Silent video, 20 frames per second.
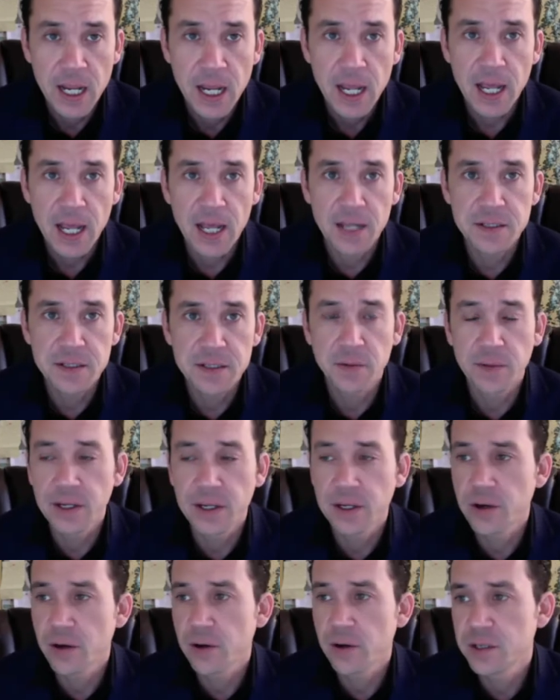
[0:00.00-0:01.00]
And so we
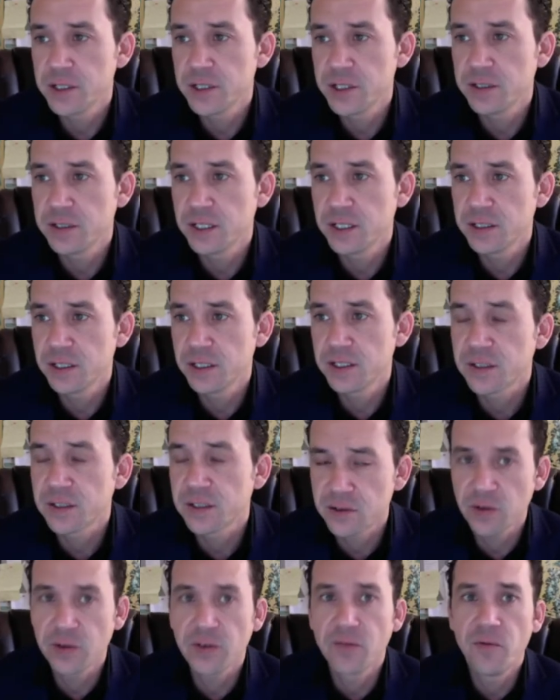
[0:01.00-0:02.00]
encourage you to just
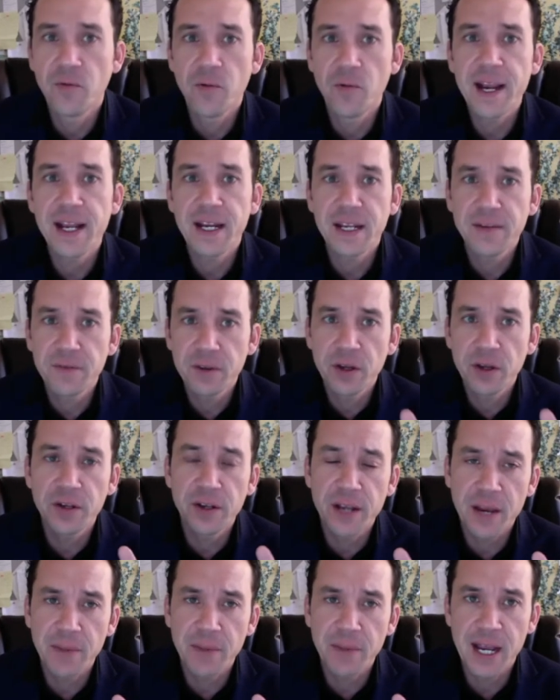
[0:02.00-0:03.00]
sort of wait, even though
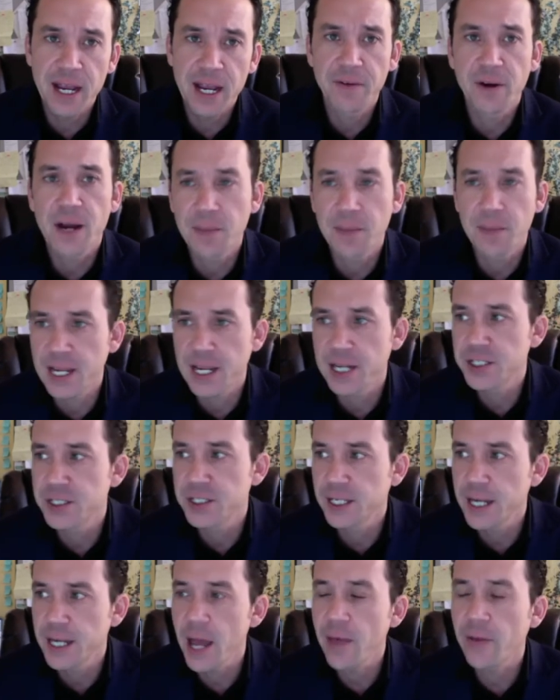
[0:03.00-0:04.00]
you may have your application
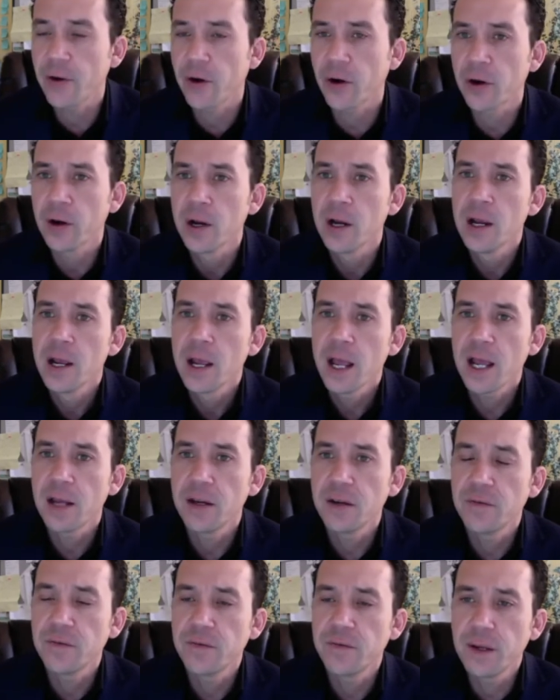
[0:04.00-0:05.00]
together and you
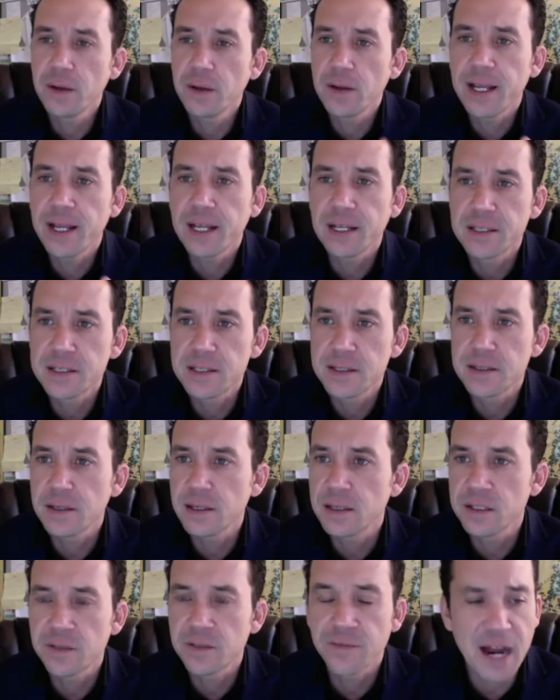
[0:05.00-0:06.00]
feel like it's
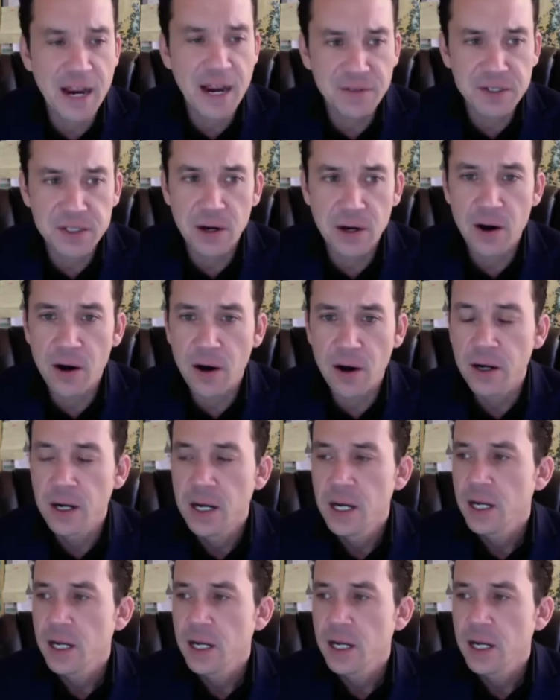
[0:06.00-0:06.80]
5-star,